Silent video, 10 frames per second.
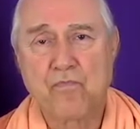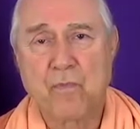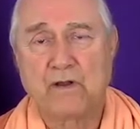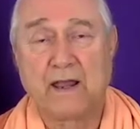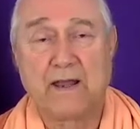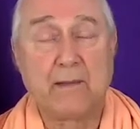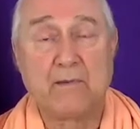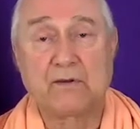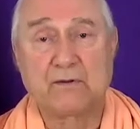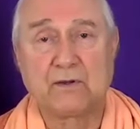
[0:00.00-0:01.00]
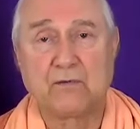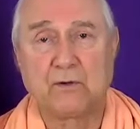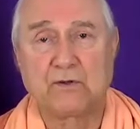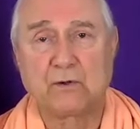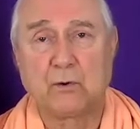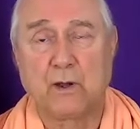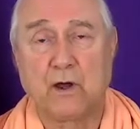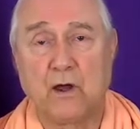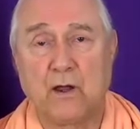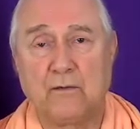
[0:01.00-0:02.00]
dynamics of what's going
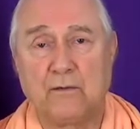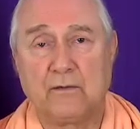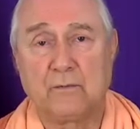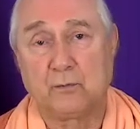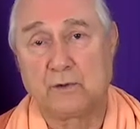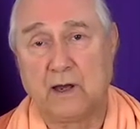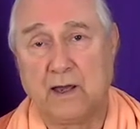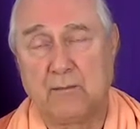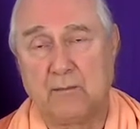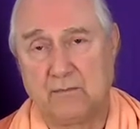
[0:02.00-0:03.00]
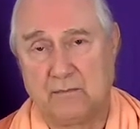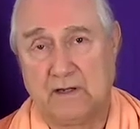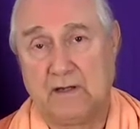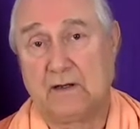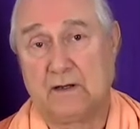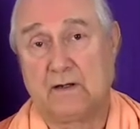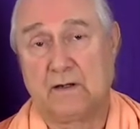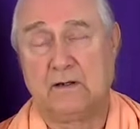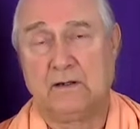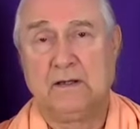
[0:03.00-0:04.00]
on through time in India.